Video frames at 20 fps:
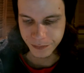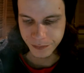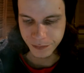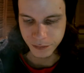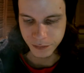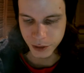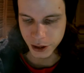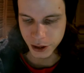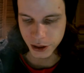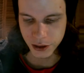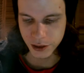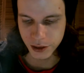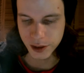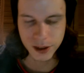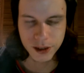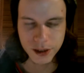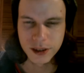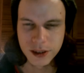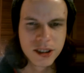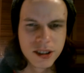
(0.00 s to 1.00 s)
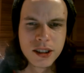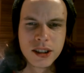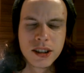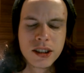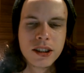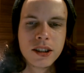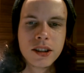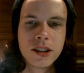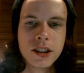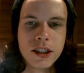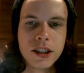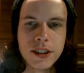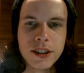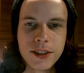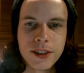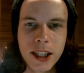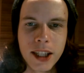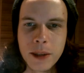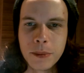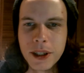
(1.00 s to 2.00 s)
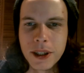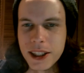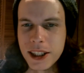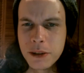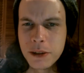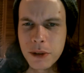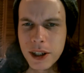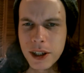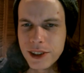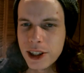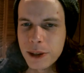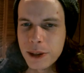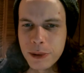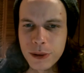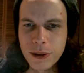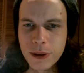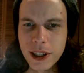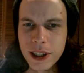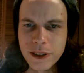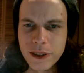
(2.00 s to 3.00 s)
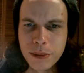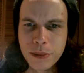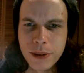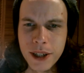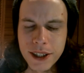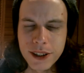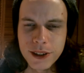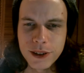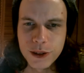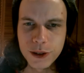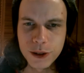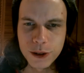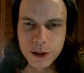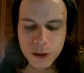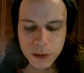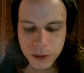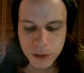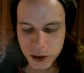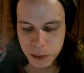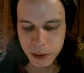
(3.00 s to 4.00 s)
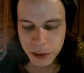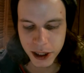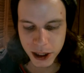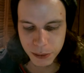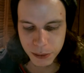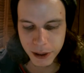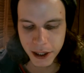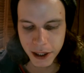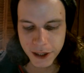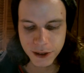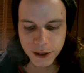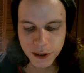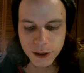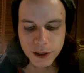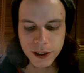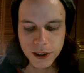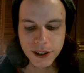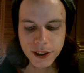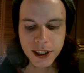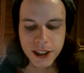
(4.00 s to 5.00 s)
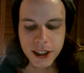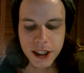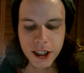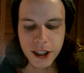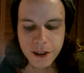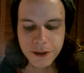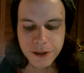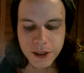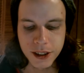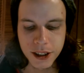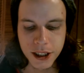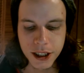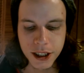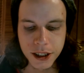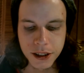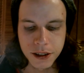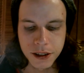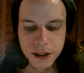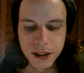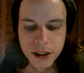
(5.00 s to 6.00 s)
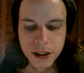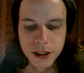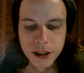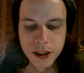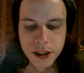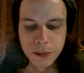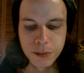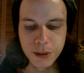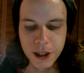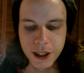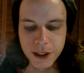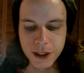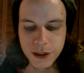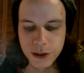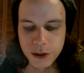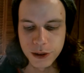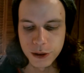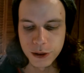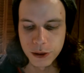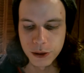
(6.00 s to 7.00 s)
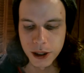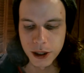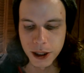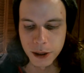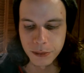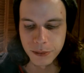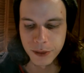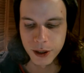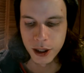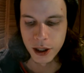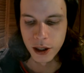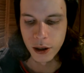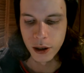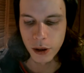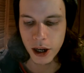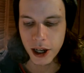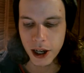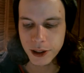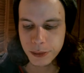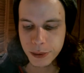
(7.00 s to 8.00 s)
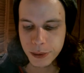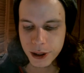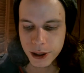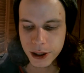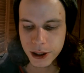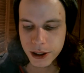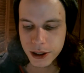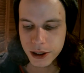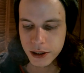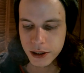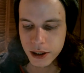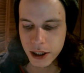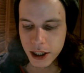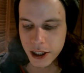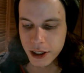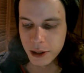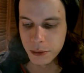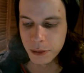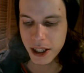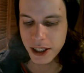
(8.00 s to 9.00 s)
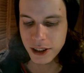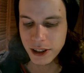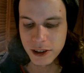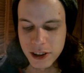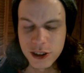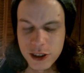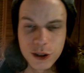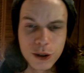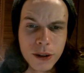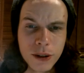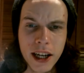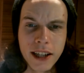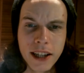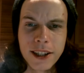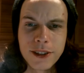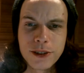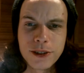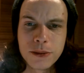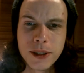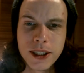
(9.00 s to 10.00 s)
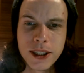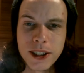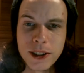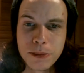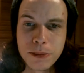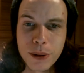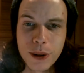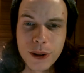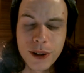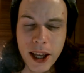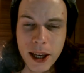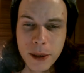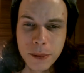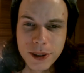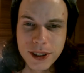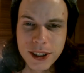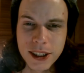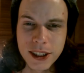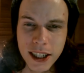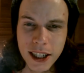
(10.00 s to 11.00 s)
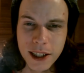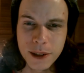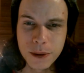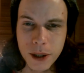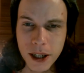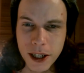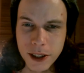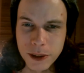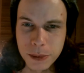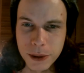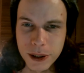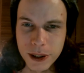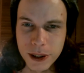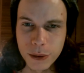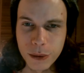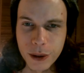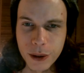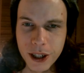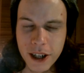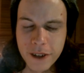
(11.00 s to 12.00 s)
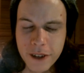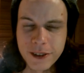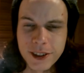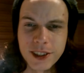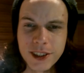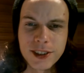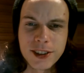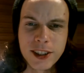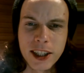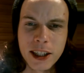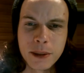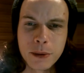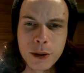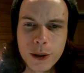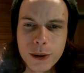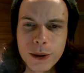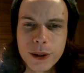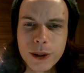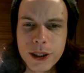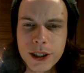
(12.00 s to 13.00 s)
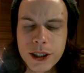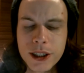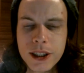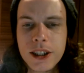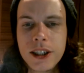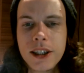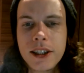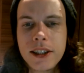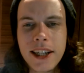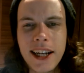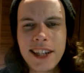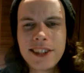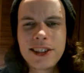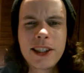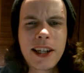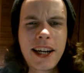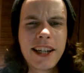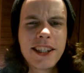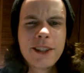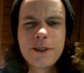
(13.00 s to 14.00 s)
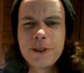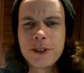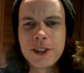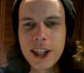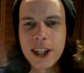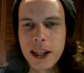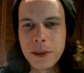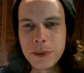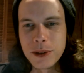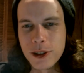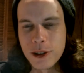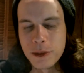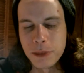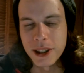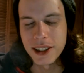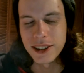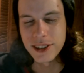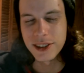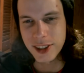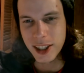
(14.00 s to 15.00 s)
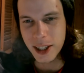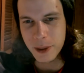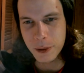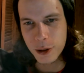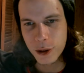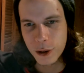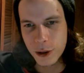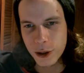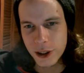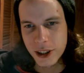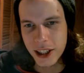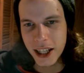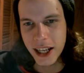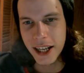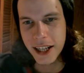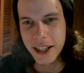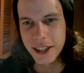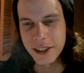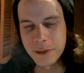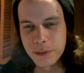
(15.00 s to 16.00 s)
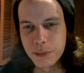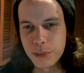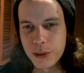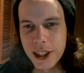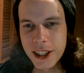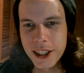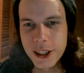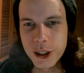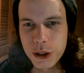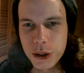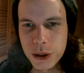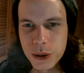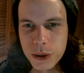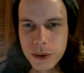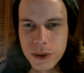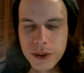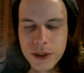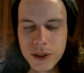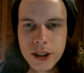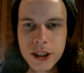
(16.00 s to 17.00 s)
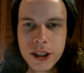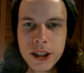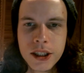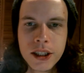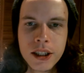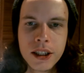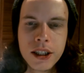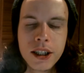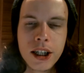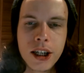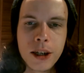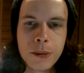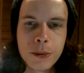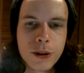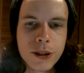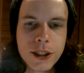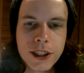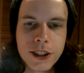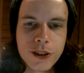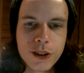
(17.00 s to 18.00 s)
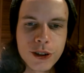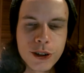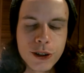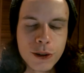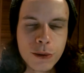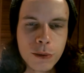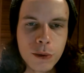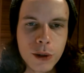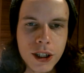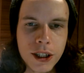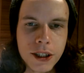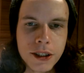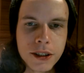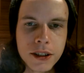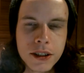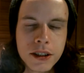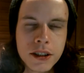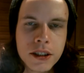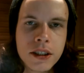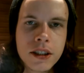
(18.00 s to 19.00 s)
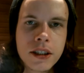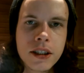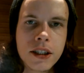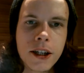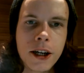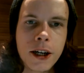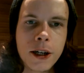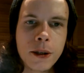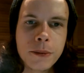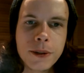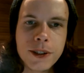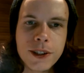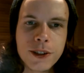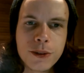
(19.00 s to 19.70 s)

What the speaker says: which is insane. But he was up and running for practice two. Speaking of practice two, let's get off into practice two. Rosberg, the main two highlights for me is both Hamilton and Rosberg went off in the same corner at different times though, but same corner. They had brake issues going into turn one and just